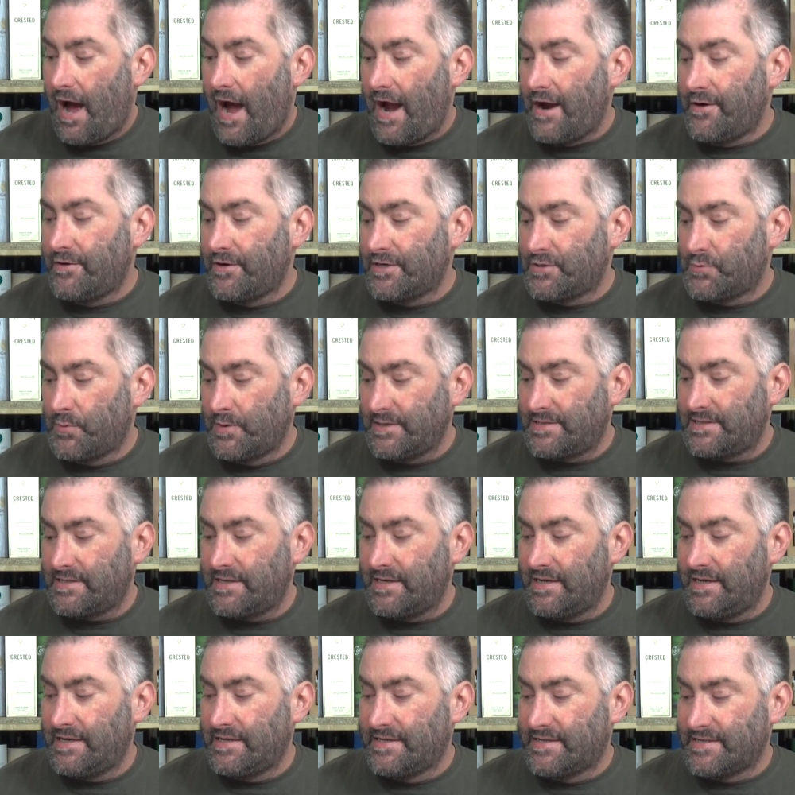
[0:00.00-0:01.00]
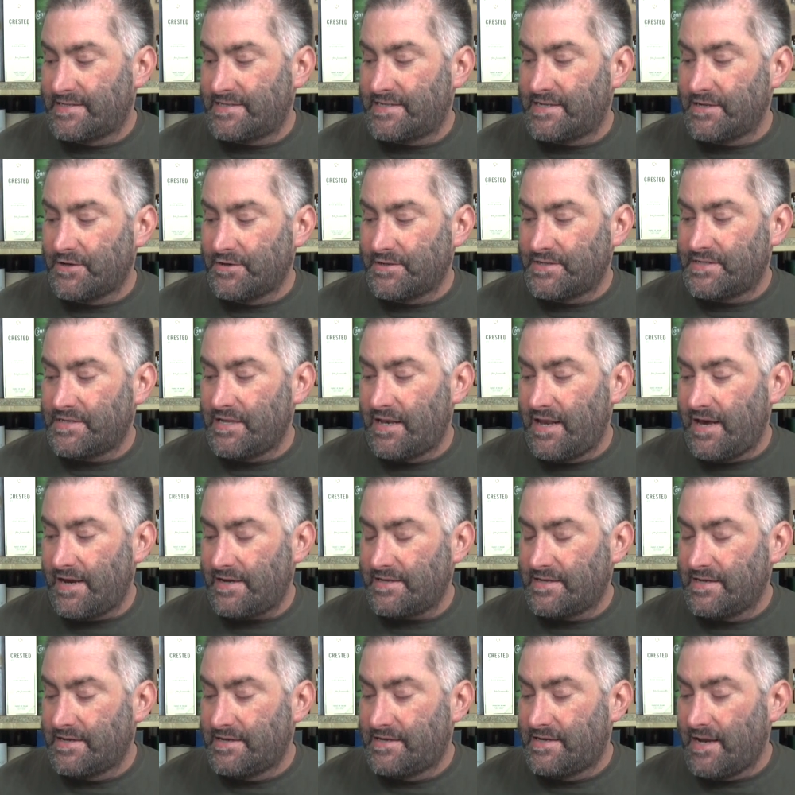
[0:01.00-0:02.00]
Irish whiskey, distiller
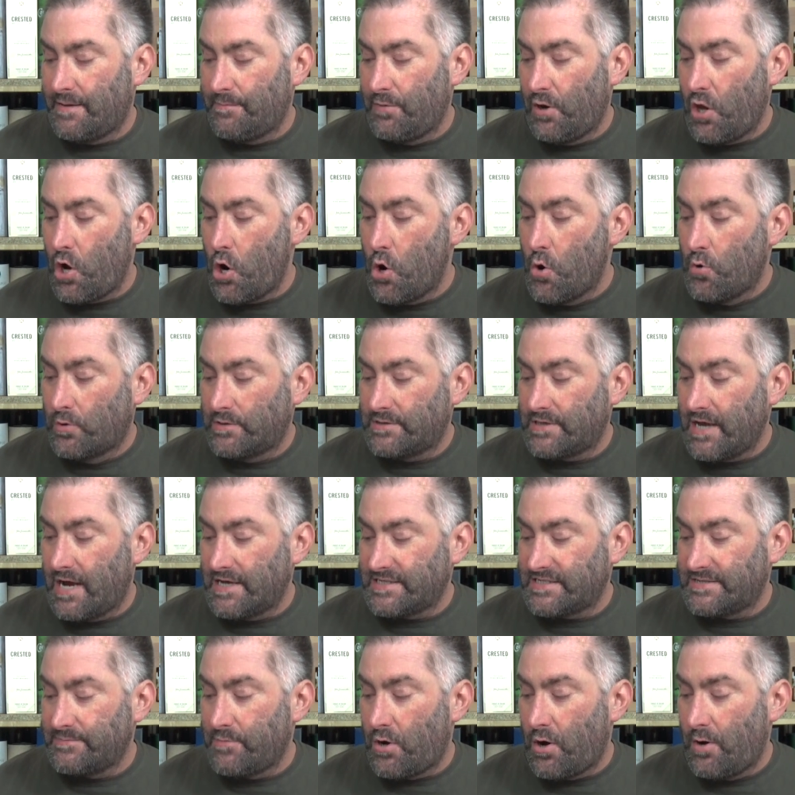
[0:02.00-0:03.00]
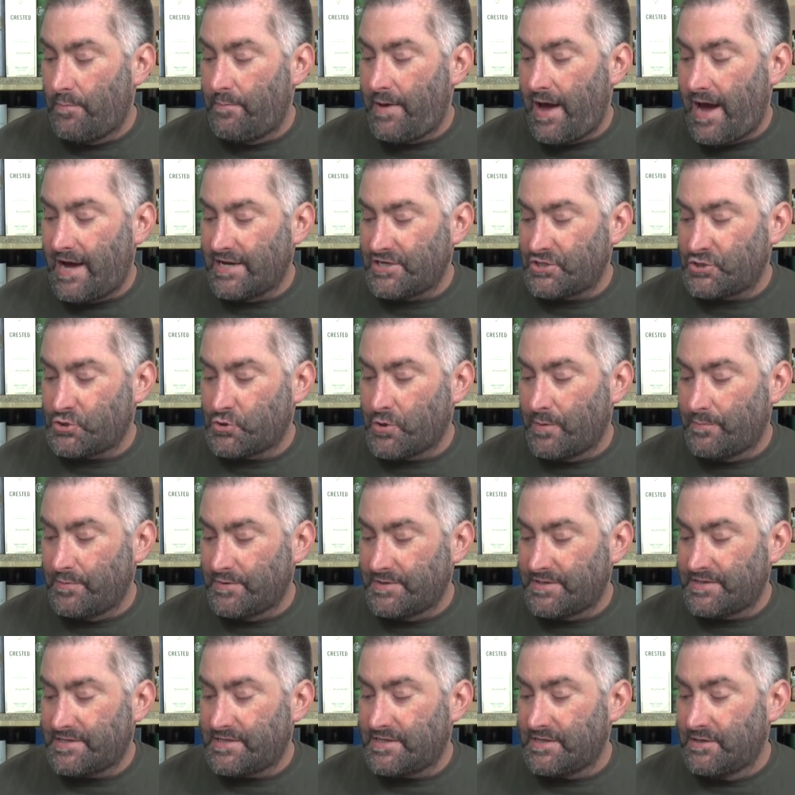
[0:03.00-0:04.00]
select, double oaked, small batch,
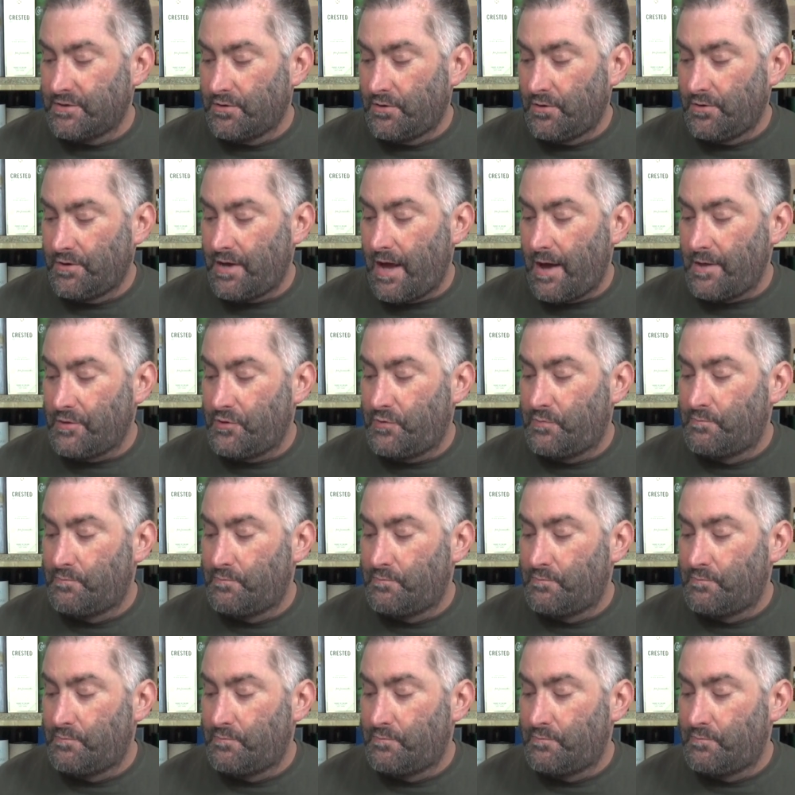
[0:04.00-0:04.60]
triple distilled,